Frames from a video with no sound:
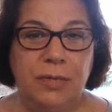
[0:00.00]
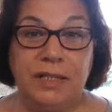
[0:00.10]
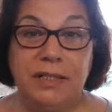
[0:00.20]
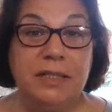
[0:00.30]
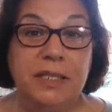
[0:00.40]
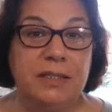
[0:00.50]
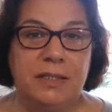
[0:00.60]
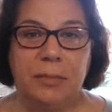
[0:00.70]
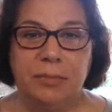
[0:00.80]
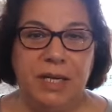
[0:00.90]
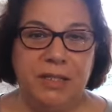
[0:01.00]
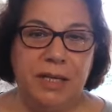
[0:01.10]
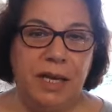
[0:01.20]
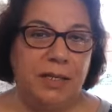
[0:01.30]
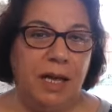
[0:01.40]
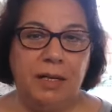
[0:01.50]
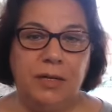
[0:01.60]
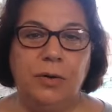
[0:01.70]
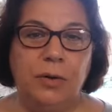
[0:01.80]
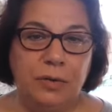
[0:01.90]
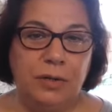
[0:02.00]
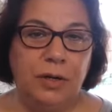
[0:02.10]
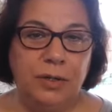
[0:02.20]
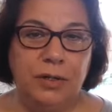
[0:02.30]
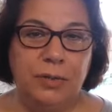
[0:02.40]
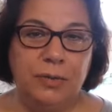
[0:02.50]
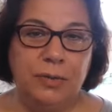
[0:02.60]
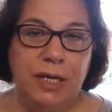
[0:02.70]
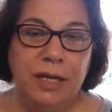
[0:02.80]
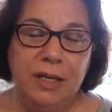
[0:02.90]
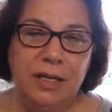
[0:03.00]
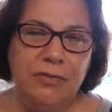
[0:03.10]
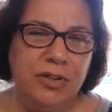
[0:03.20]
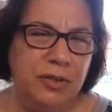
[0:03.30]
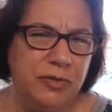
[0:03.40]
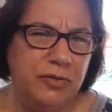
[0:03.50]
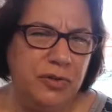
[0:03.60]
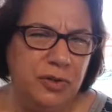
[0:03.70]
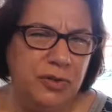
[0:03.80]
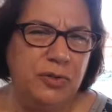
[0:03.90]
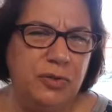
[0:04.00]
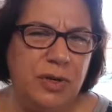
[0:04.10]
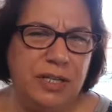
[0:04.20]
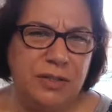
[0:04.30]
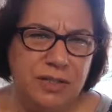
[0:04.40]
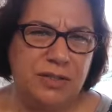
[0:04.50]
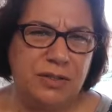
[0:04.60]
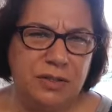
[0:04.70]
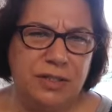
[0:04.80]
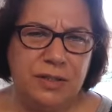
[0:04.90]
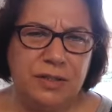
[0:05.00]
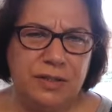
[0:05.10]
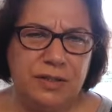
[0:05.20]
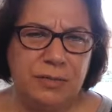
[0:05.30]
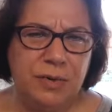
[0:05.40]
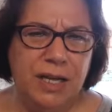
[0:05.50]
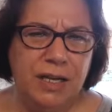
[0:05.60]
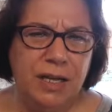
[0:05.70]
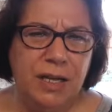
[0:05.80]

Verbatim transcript: I need somebody and I called on you even if you understood it this way,